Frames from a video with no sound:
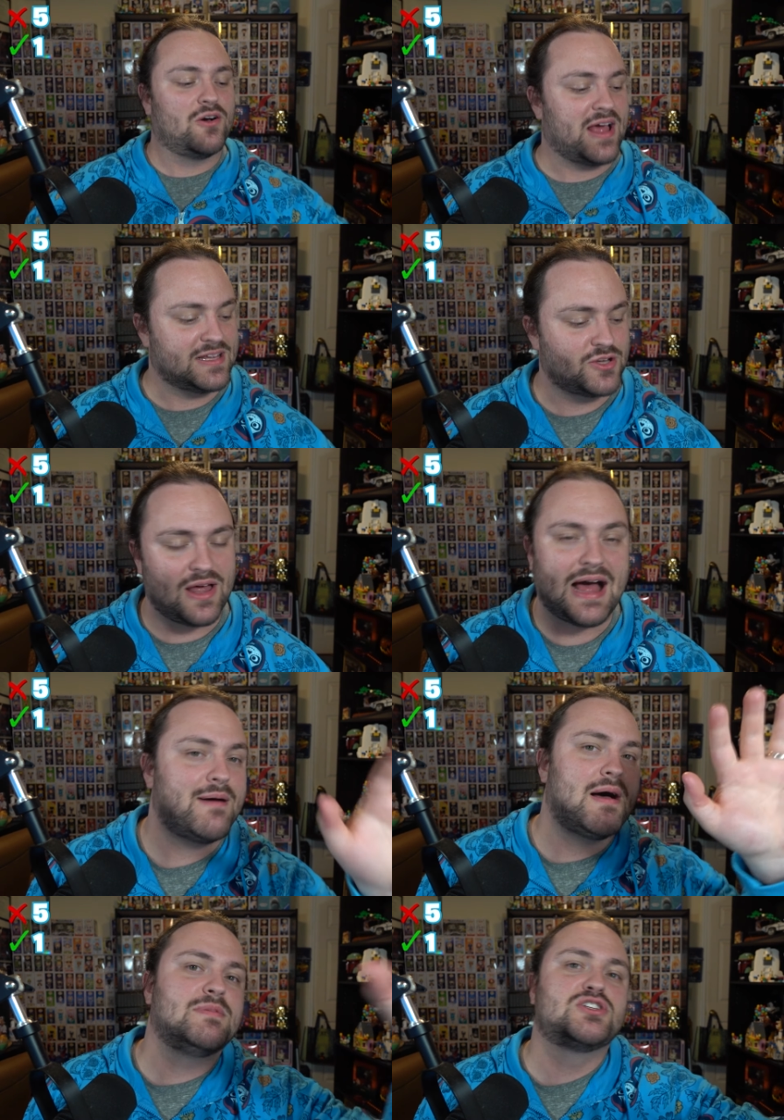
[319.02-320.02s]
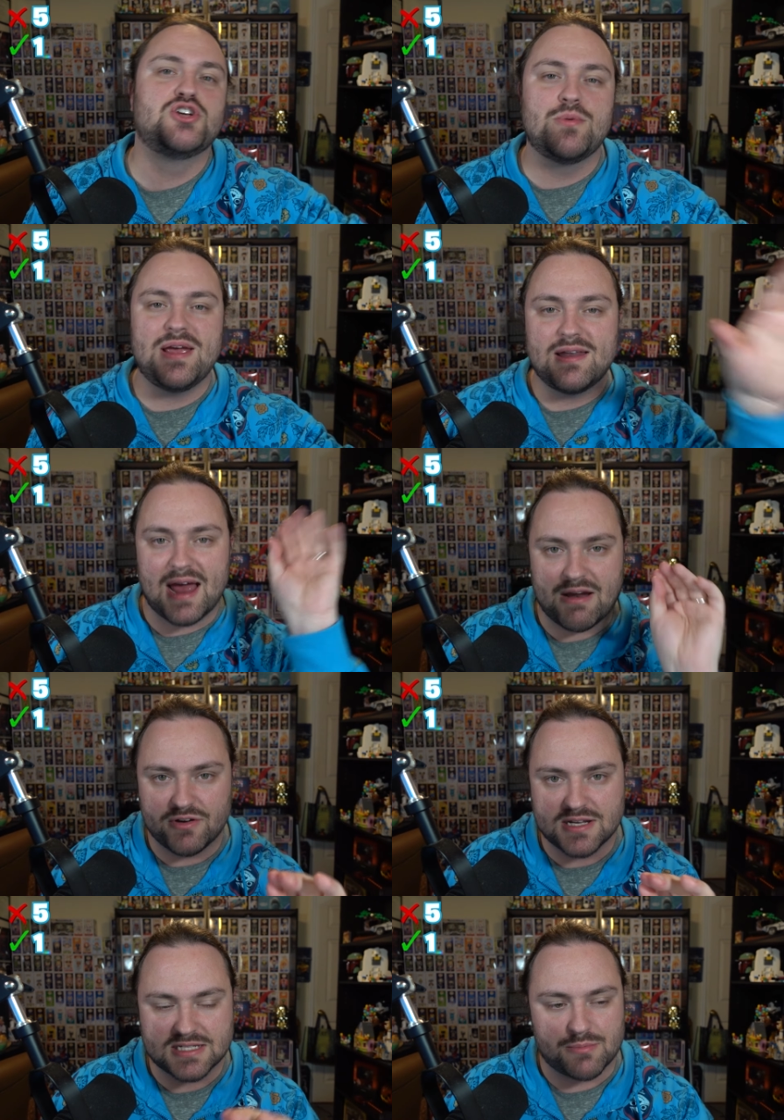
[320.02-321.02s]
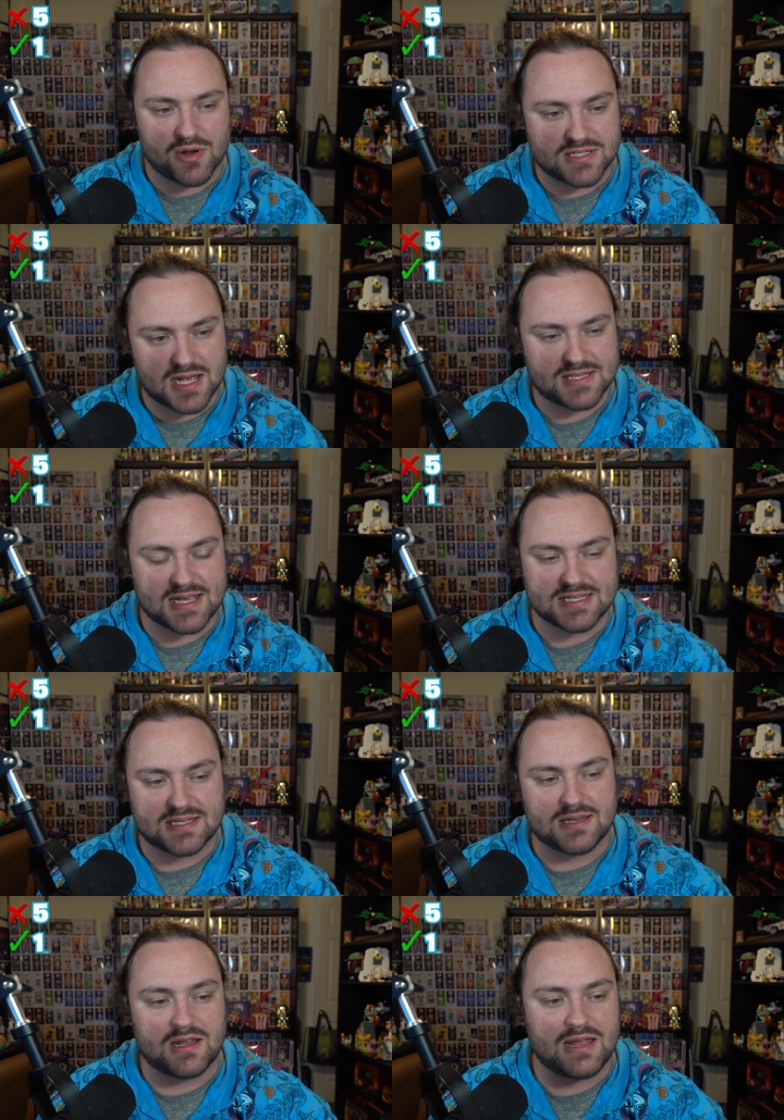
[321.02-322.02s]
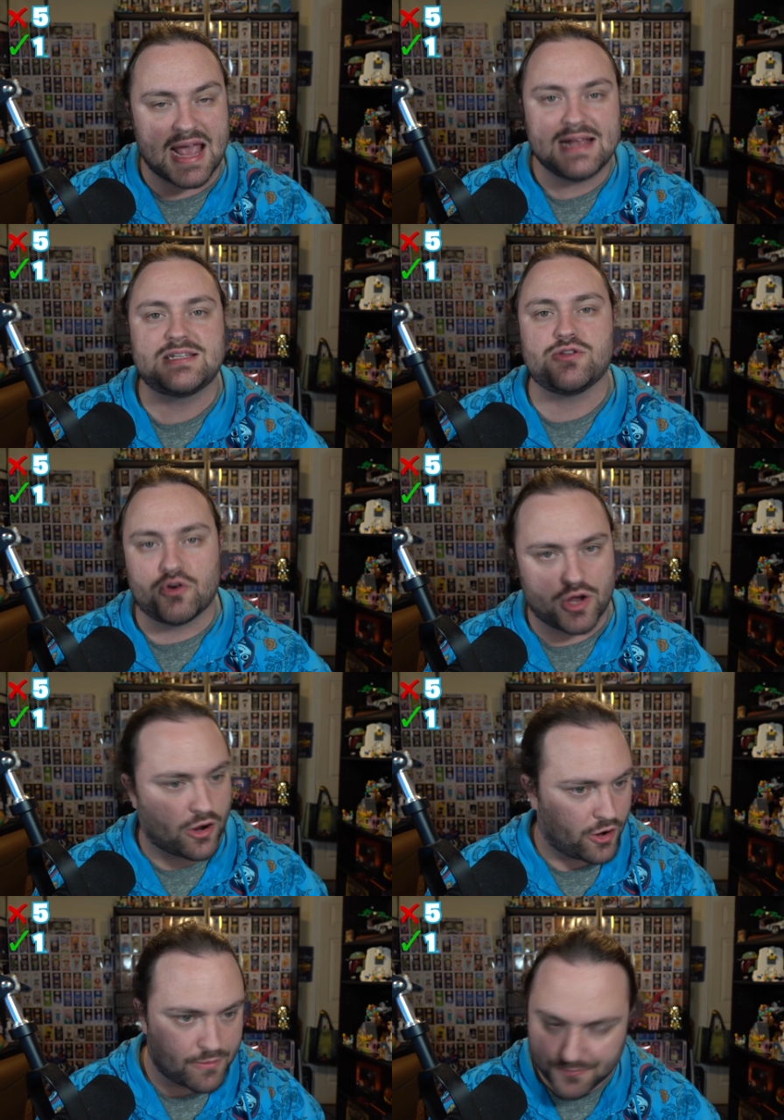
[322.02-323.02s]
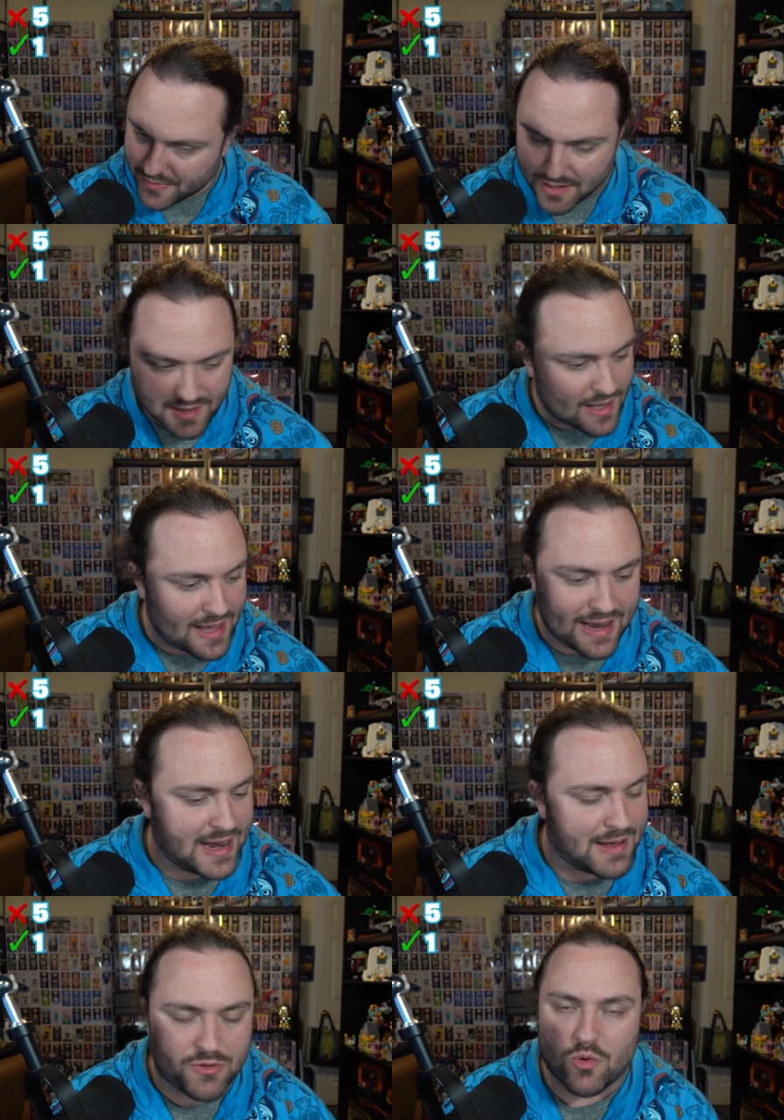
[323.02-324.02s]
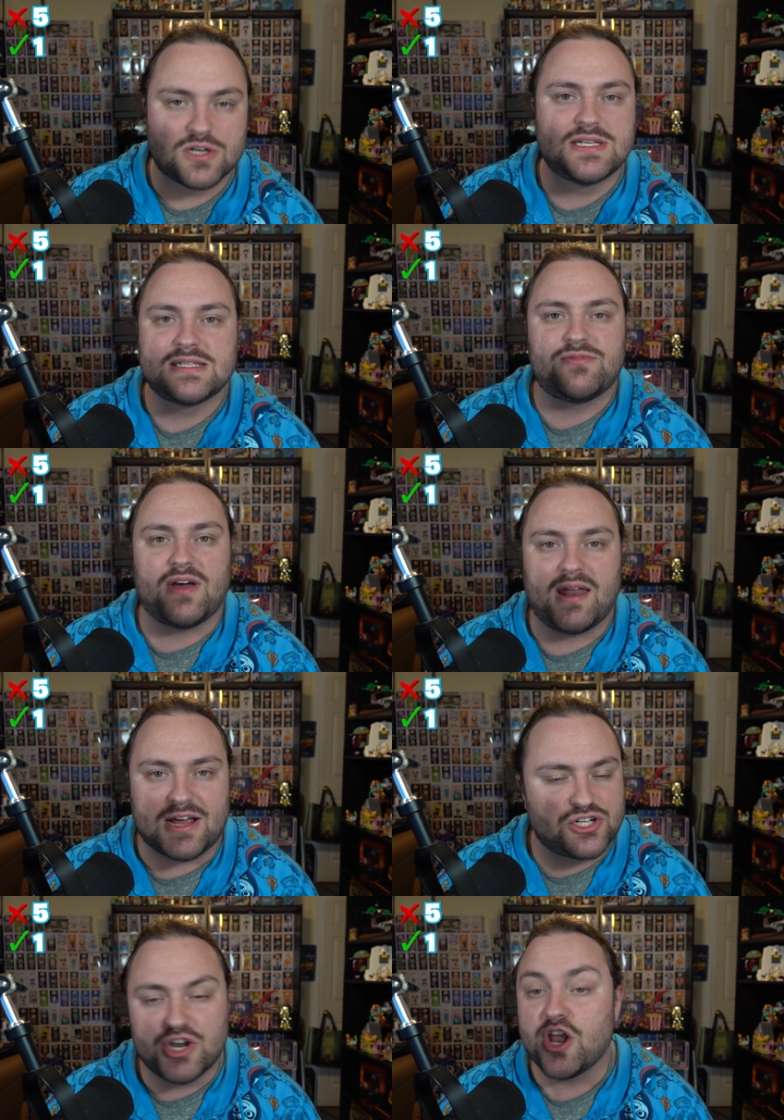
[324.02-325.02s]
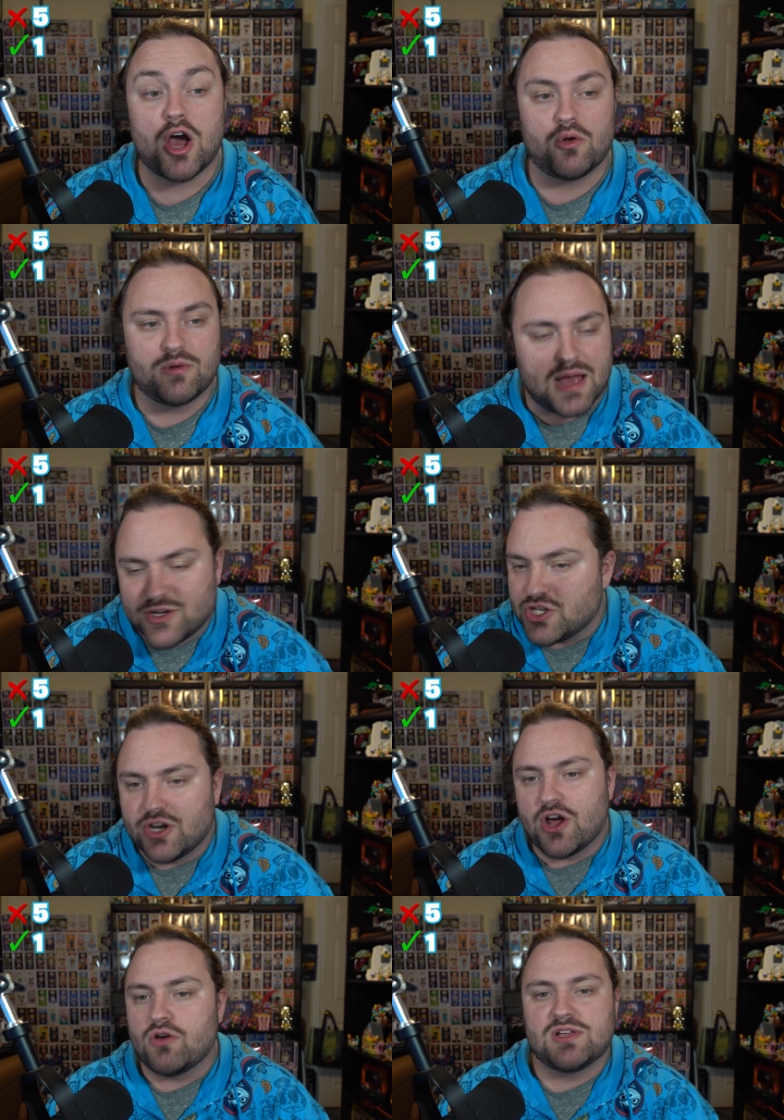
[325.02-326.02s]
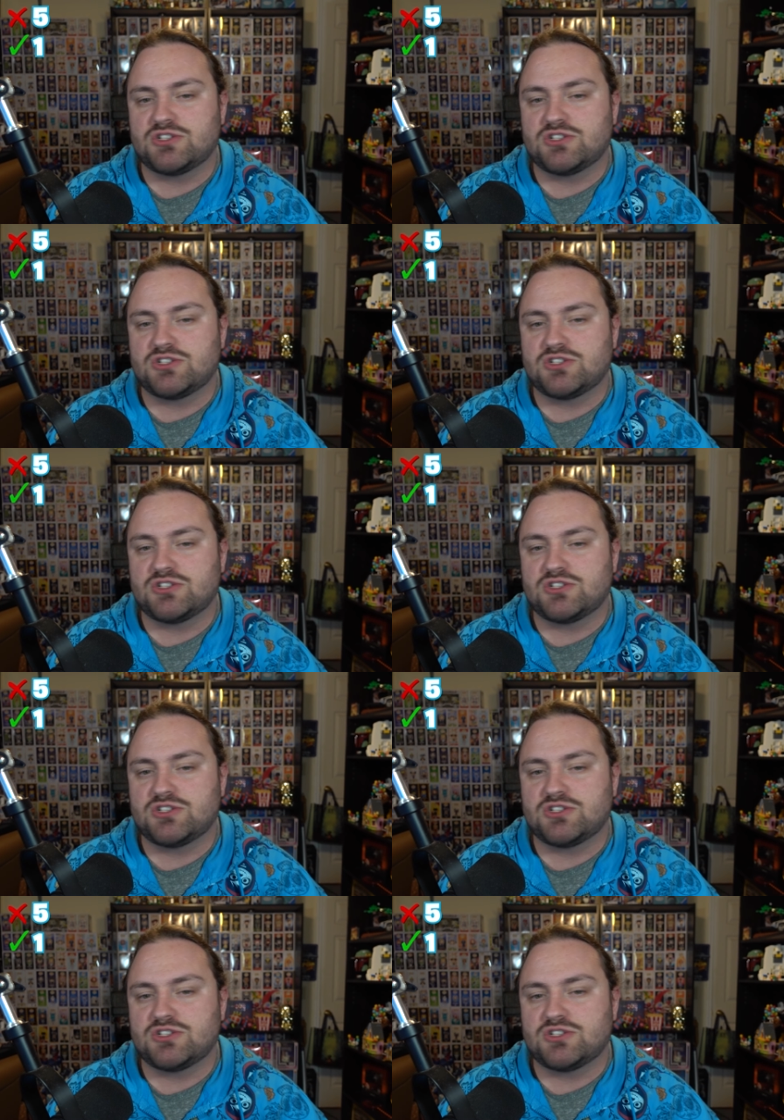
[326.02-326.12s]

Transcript: Okay, so I, am assuming every Disney princess is 18 or younger. I, am the worst Disney fan. I should have known. I should have known.